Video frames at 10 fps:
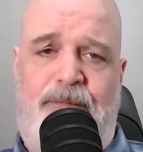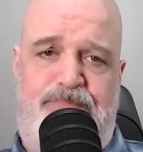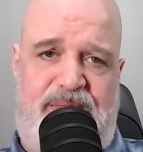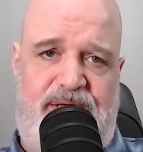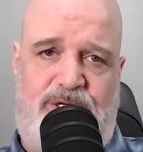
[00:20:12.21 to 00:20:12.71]

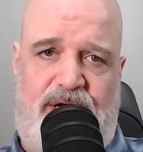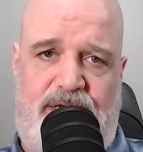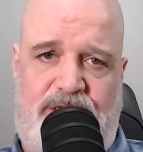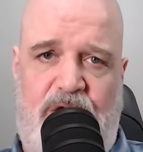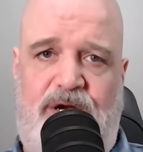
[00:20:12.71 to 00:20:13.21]
and they try to
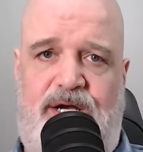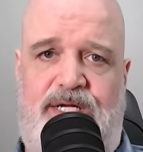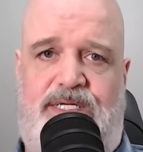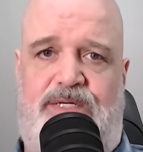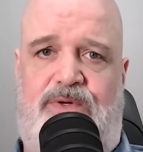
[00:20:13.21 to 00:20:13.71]
turn it
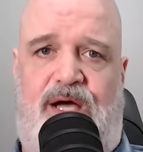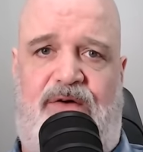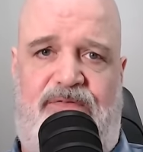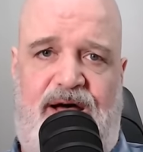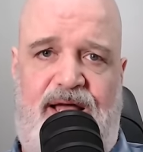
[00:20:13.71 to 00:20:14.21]
into a
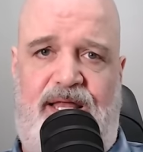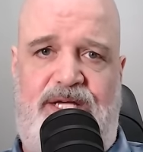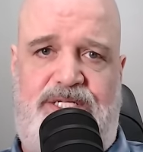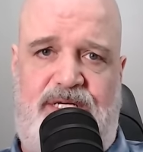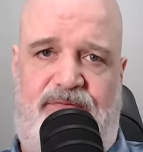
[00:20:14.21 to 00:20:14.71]

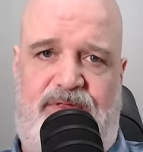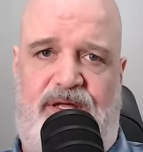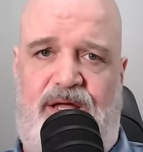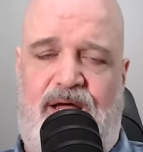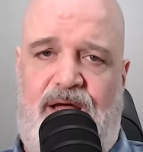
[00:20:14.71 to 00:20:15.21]
violation of
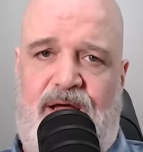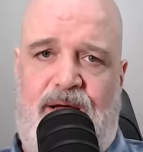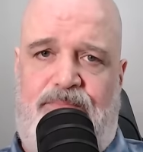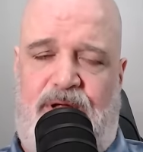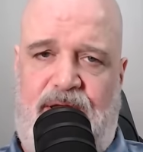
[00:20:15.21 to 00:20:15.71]
the
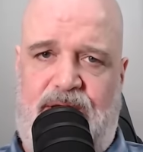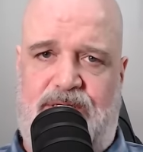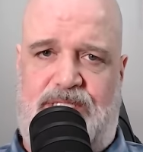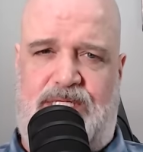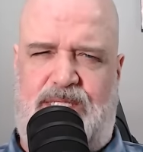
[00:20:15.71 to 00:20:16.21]
political
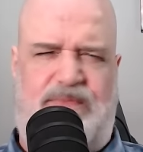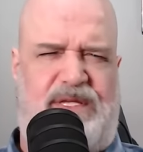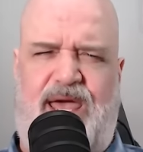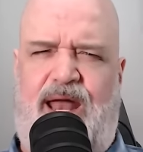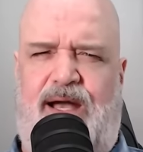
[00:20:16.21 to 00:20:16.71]
system in
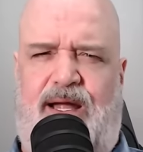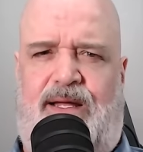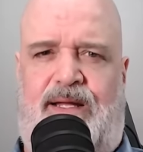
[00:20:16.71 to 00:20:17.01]
Canada.